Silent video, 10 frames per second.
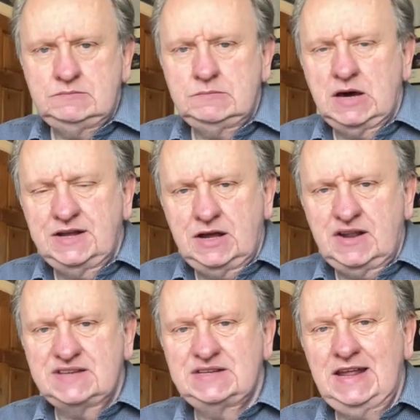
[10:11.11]
My note
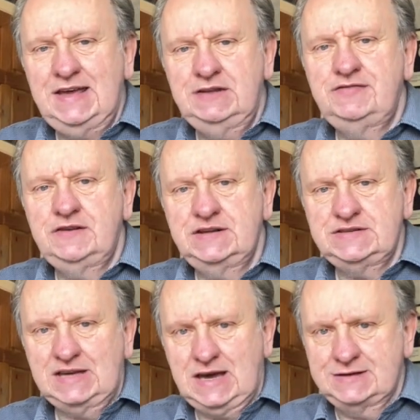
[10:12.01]
has an infinite
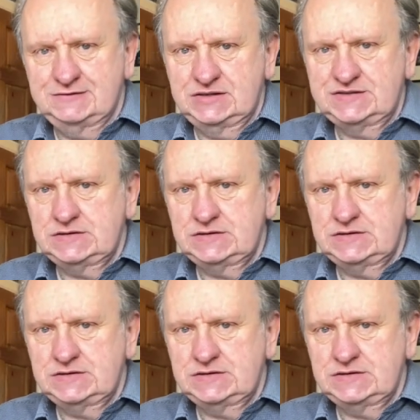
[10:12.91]
canvas.